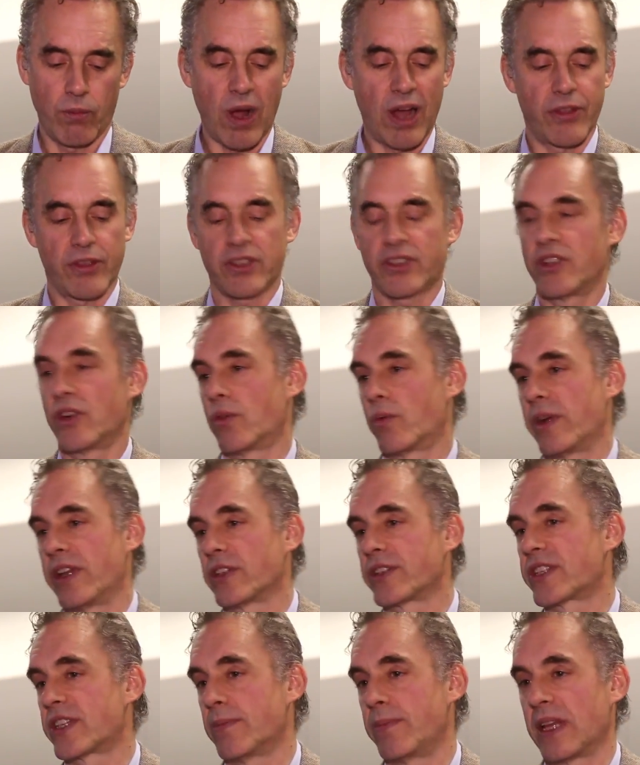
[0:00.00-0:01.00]
well, there's no
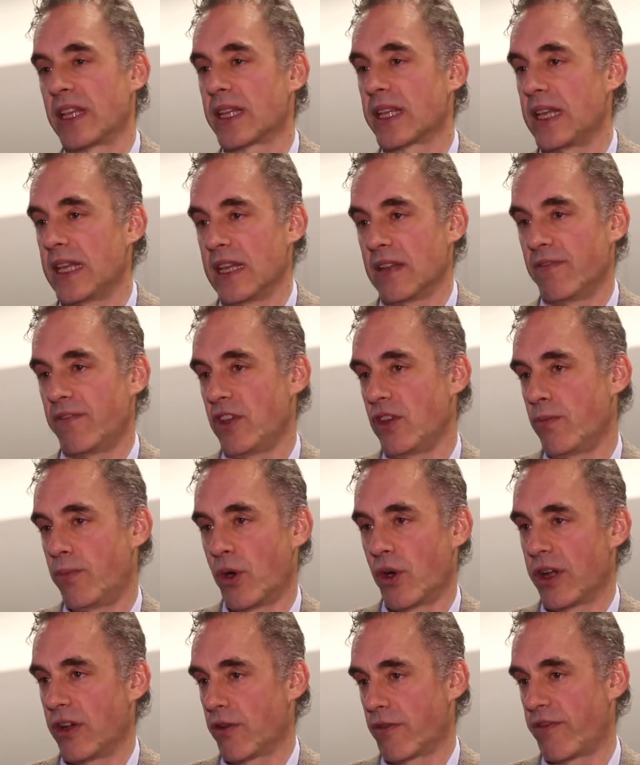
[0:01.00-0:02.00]
real stability in
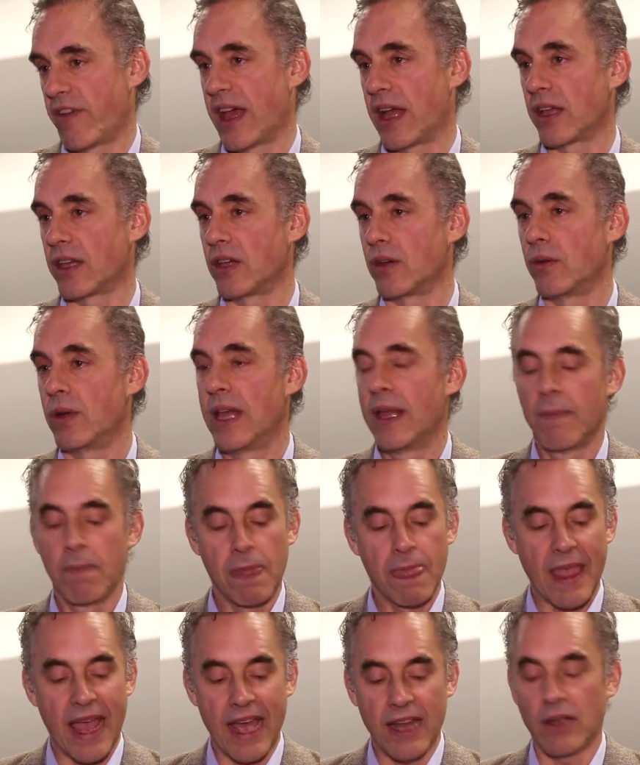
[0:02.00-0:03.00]
viewpoint or value.
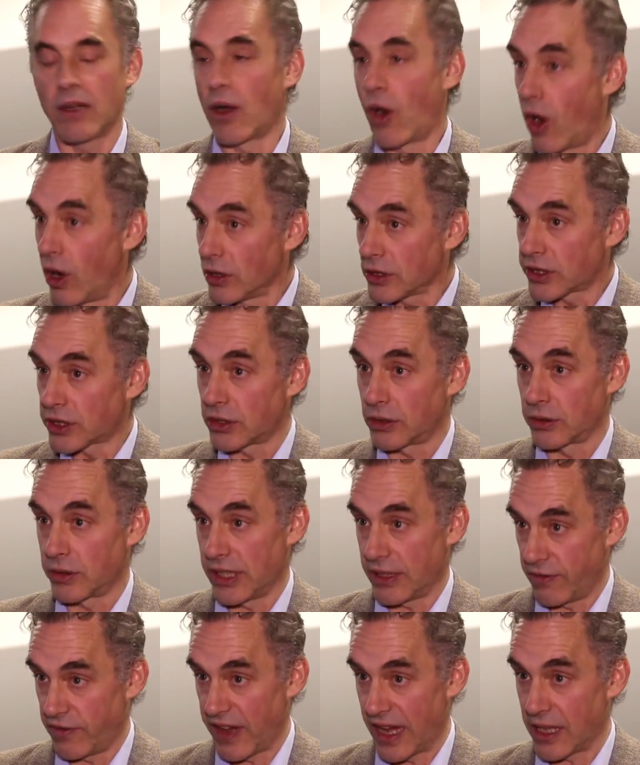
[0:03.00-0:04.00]
And also
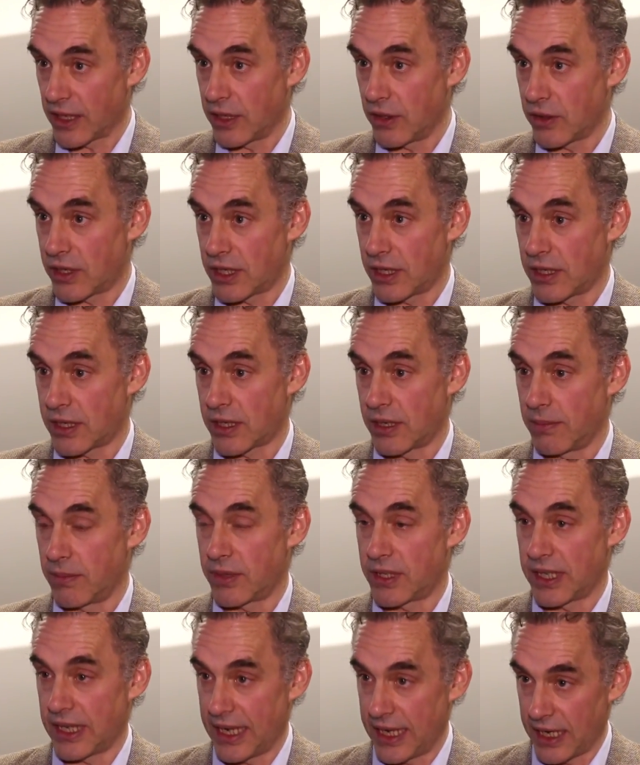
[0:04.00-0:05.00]
that value
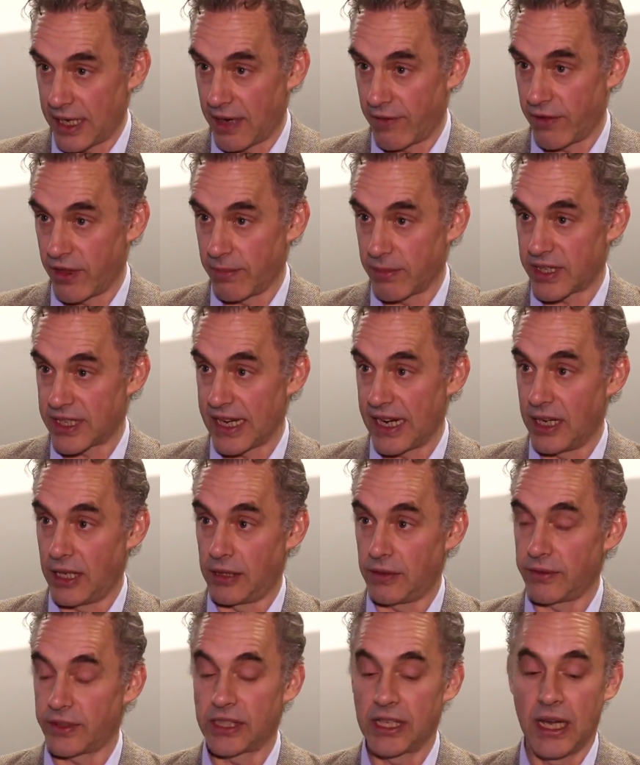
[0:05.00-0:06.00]
systems in and of
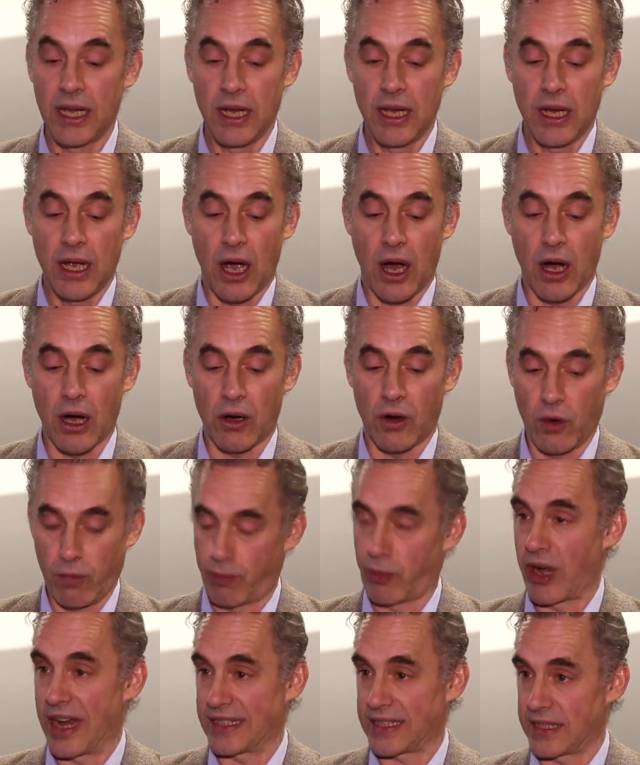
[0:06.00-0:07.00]
themselves are
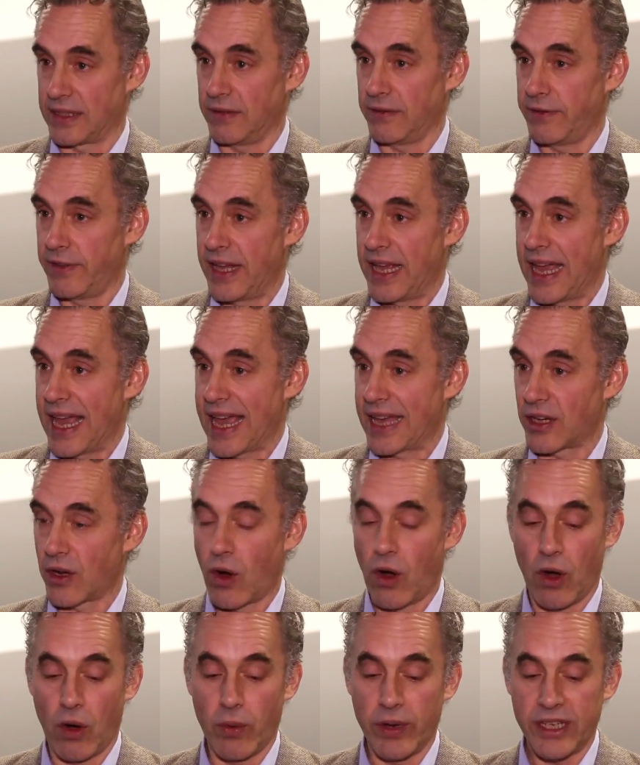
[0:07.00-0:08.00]
oppressive and
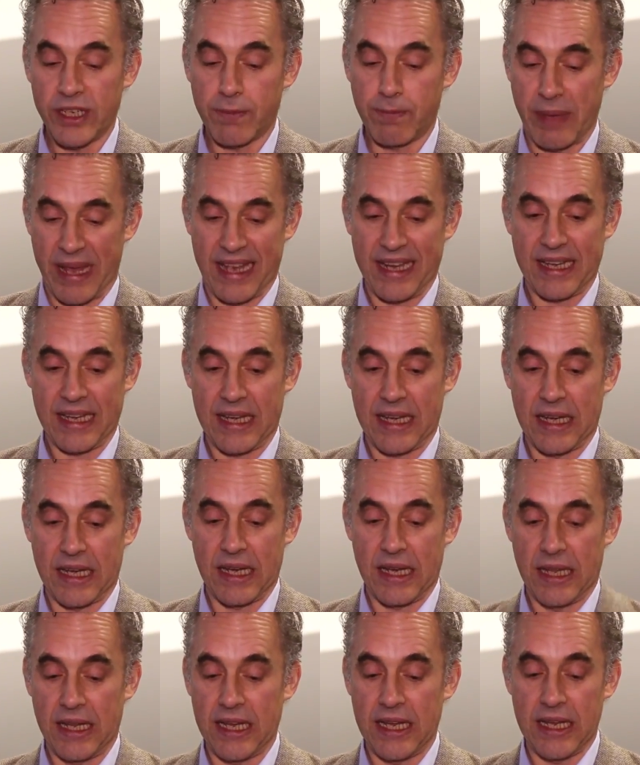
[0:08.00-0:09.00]
always pit
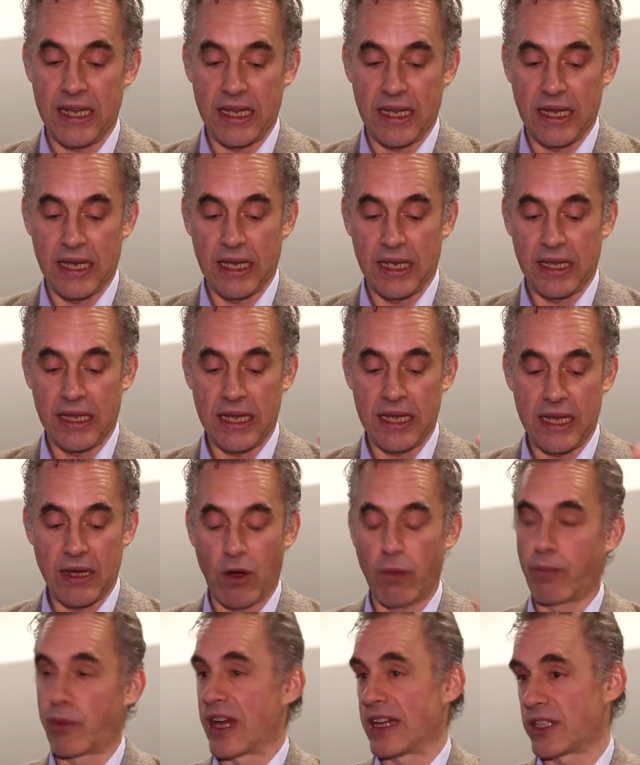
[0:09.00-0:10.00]
the
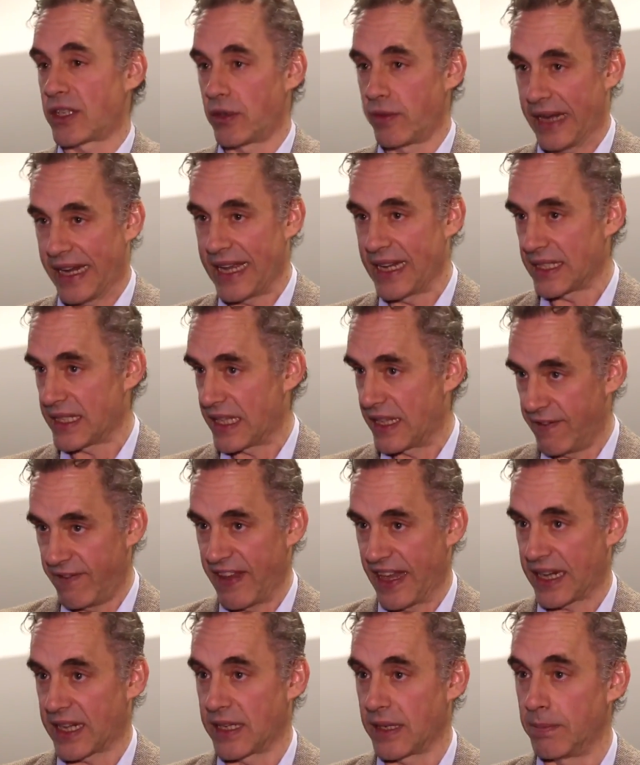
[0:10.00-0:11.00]
oppressor against the
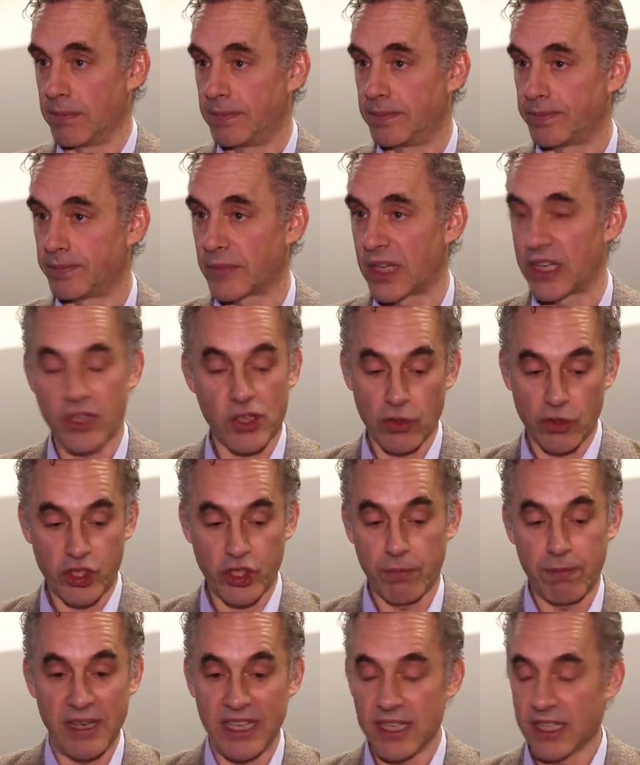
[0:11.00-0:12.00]
victim, and so
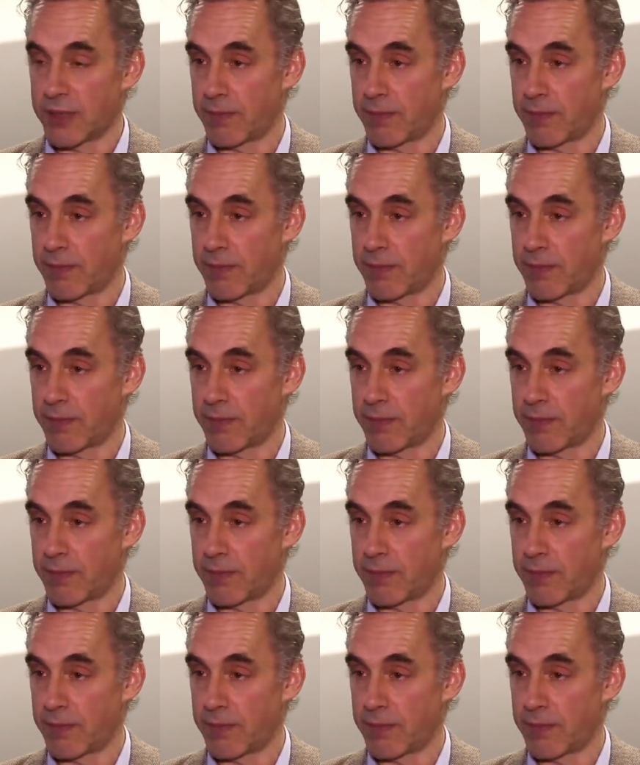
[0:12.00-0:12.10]
should be